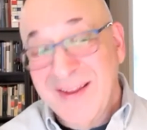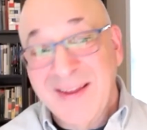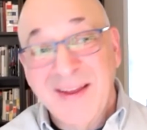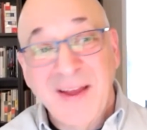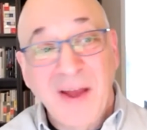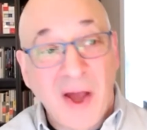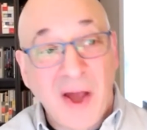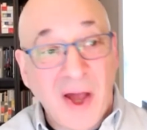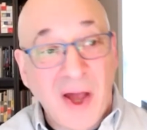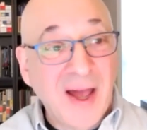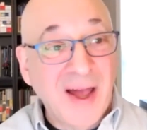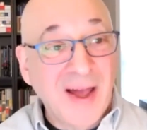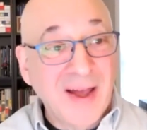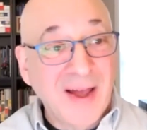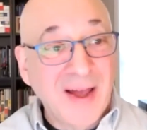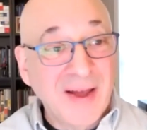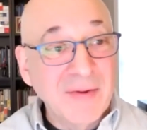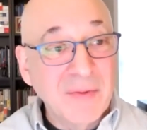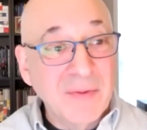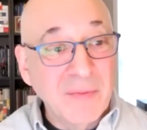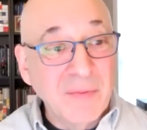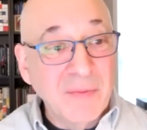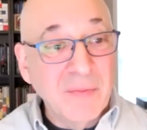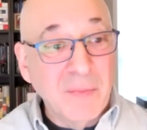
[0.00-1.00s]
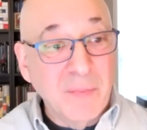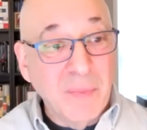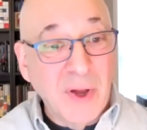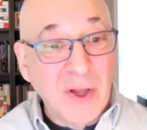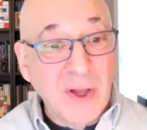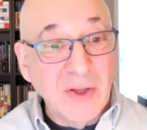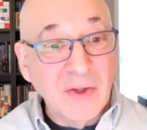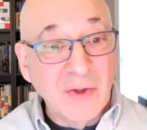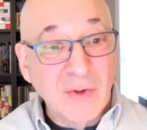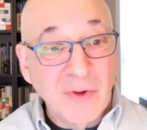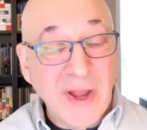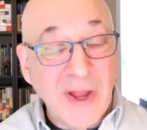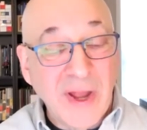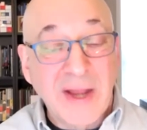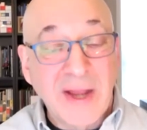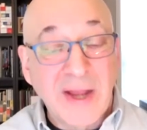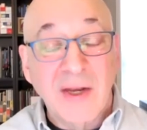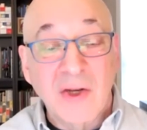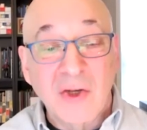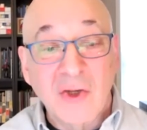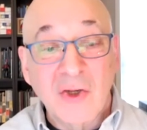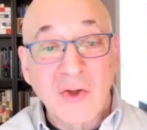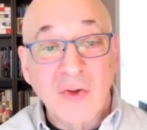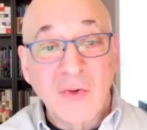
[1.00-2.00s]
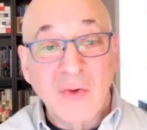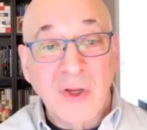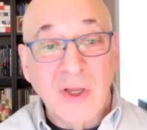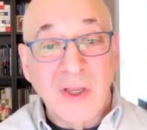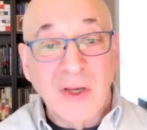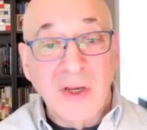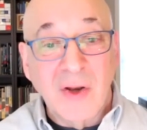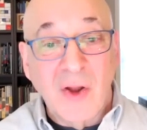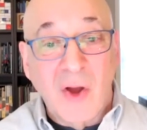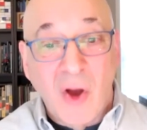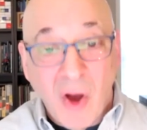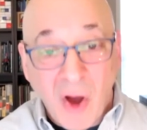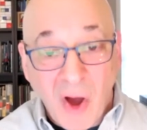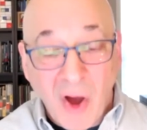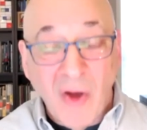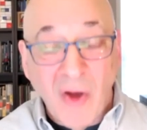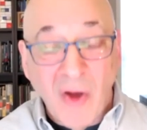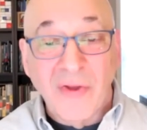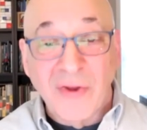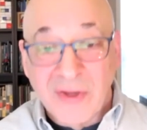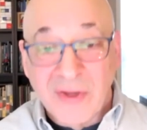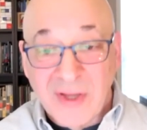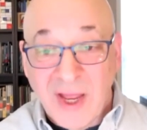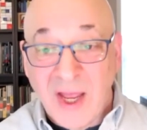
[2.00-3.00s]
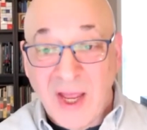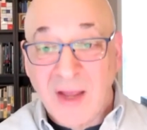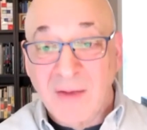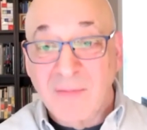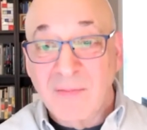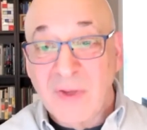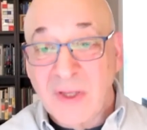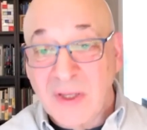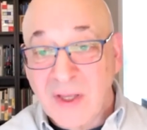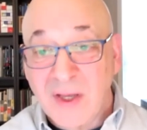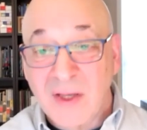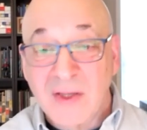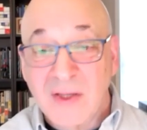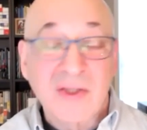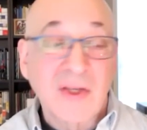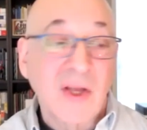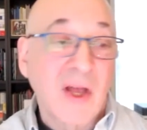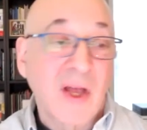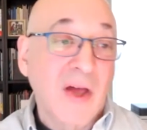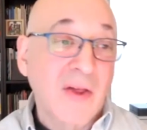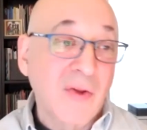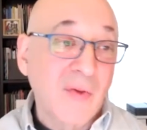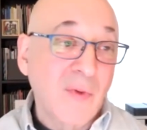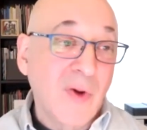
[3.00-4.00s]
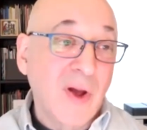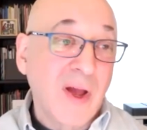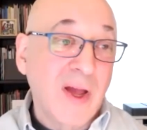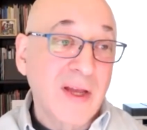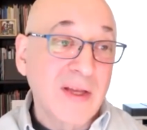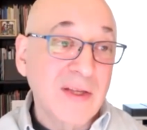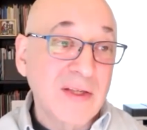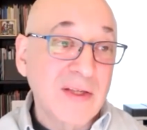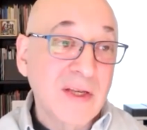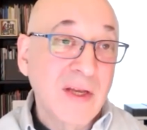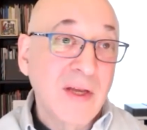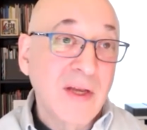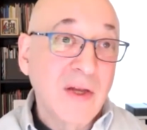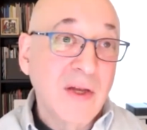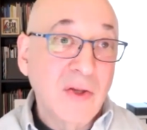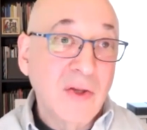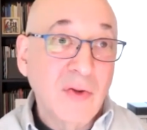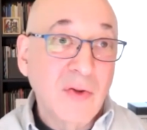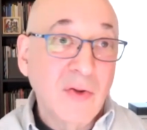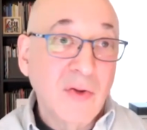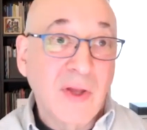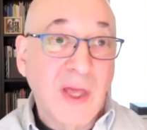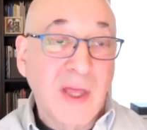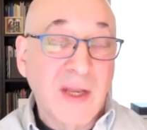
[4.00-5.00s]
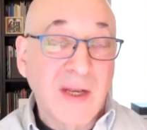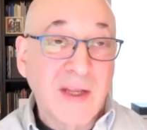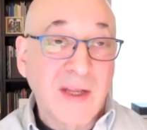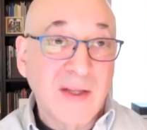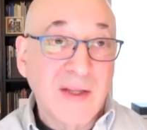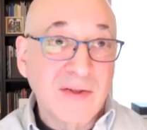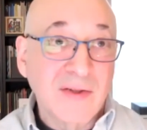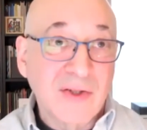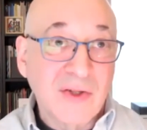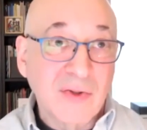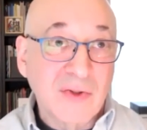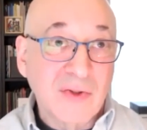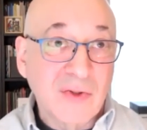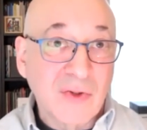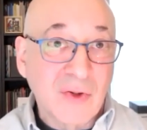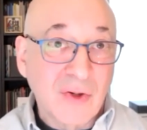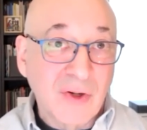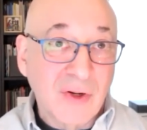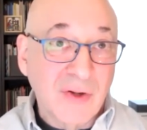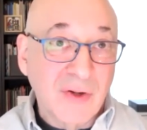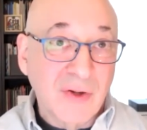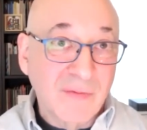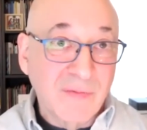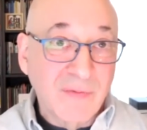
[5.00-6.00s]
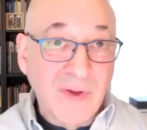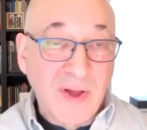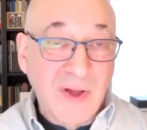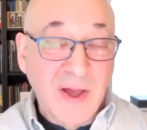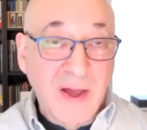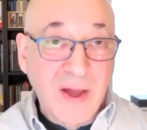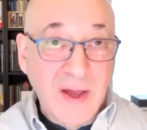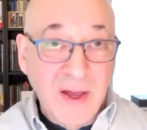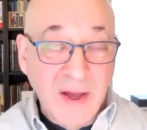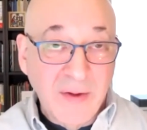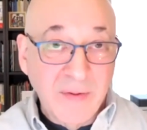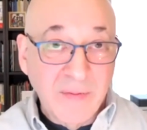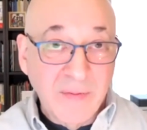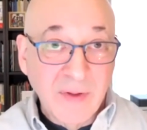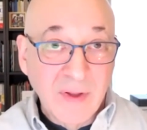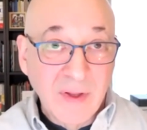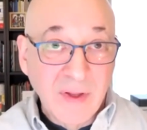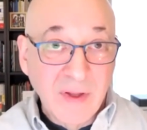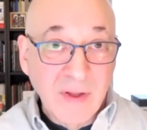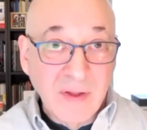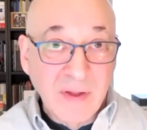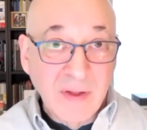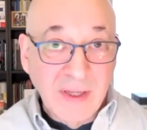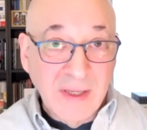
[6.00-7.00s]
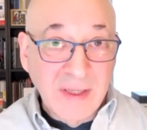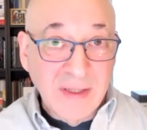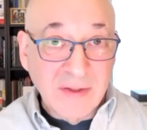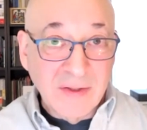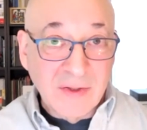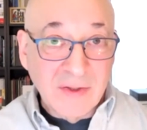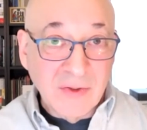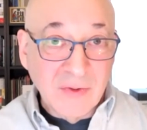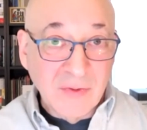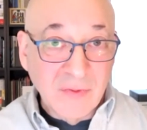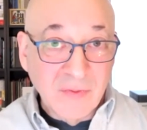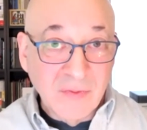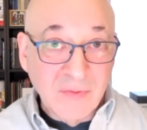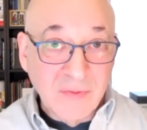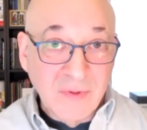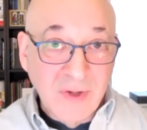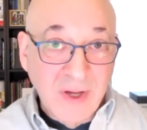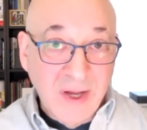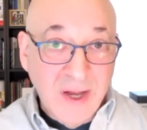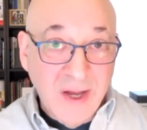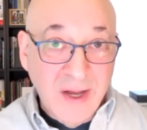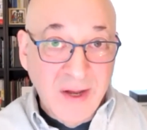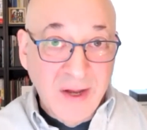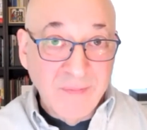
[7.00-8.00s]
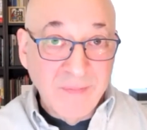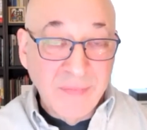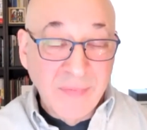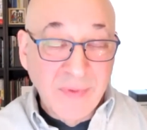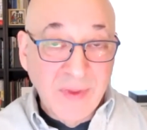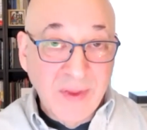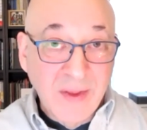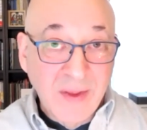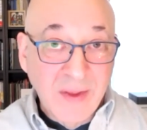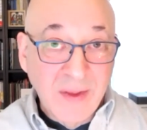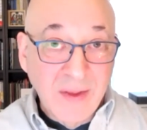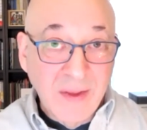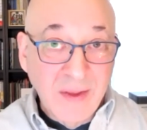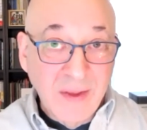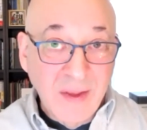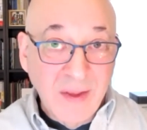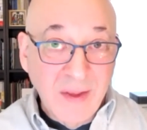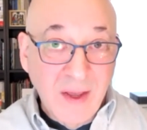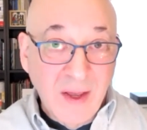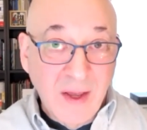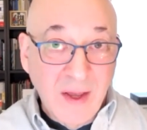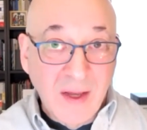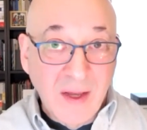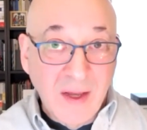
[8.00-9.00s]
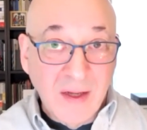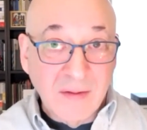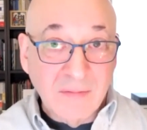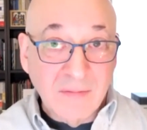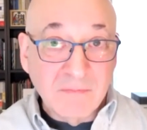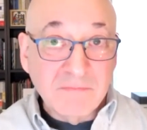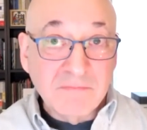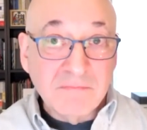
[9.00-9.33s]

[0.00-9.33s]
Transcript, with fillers: uh, but you're not going to do it all the time because otherwise you get into sort of uh, into um, uh,